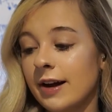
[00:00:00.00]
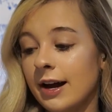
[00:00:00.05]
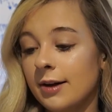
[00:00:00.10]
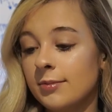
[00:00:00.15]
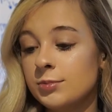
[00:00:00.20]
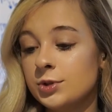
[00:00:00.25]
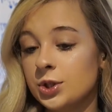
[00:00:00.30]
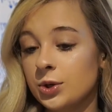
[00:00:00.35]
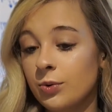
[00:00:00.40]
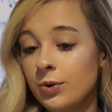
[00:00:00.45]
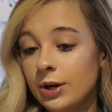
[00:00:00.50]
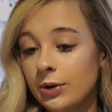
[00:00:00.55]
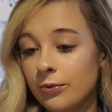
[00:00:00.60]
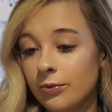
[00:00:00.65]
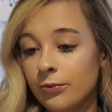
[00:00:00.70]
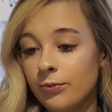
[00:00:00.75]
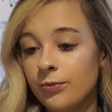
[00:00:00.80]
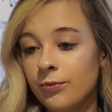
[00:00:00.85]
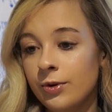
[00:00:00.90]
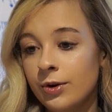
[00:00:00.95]
I'm
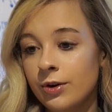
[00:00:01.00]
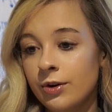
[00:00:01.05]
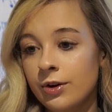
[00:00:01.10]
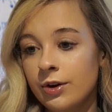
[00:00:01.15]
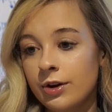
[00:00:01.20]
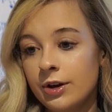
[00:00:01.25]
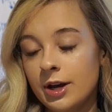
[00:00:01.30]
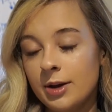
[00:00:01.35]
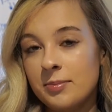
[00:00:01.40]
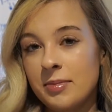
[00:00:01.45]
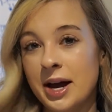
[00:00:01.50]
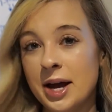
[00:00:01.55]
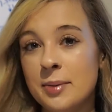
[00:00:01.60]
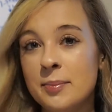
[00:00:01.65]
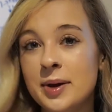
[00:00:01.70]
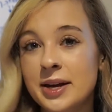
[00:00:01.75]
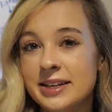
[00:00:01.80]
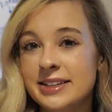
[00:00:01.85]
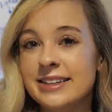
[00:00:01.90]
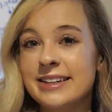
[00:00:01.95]
doing, in
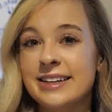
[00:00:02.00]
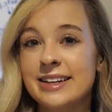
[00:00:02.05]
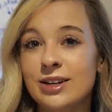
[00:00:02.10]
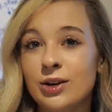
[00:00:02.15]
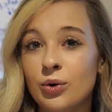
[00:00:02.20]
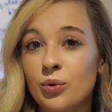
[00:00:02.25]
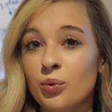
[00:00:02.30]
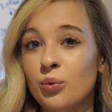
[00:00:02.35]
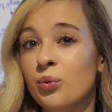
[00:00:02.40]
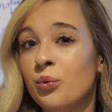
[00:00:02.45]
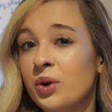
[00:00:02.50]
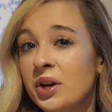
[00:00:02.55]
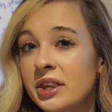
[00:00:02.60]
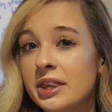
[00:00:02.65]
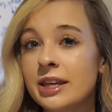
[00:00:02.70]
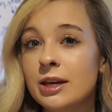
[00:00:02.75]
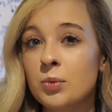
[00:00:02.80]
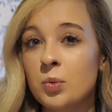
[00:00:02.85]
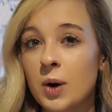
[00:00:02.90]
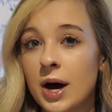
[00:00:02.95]
my opinion,
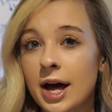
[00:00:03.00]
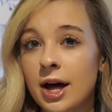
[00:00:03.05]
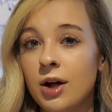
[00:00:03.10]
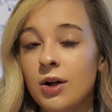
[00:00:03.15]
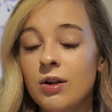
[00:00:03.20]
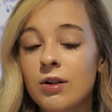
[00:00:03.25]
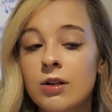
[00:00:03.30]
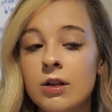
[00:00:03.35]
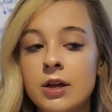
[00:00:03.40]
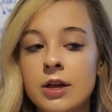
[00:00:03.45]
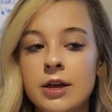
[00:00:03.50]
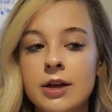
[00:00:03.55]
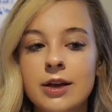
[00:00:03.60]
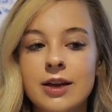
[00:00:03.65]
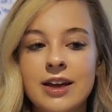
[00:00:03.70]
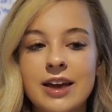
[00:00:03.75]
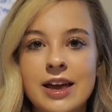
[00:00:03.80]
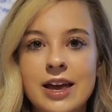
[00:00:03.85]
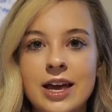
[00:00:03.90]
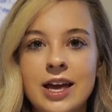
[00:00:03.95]
really well
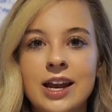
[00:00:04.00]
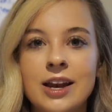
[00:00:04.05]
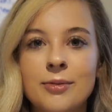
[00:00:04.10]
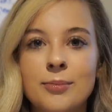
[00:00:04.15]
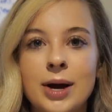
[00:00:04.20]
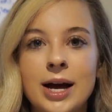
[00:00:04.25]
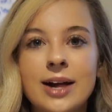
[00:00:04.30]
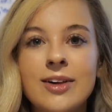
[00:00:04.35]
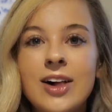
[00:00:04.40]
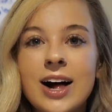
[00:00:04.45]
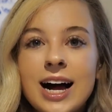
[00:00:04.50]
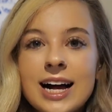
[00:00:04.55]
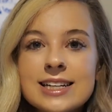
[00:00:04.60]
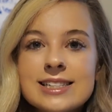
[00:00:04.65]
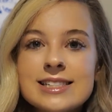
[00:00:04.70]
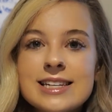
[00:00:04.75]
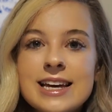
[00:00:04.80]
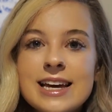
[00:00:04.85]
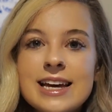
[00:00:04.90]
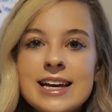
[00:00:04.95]
in my
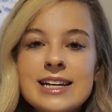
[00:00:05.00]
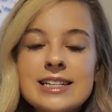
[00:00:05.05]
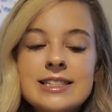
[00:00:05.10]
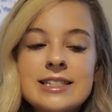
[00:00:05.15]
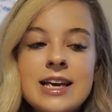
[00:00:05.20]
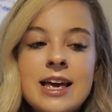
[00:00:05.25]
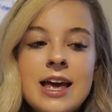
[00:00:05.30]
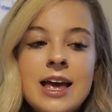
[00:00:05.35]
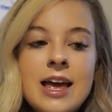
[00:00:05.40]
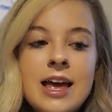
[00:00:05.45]
classes.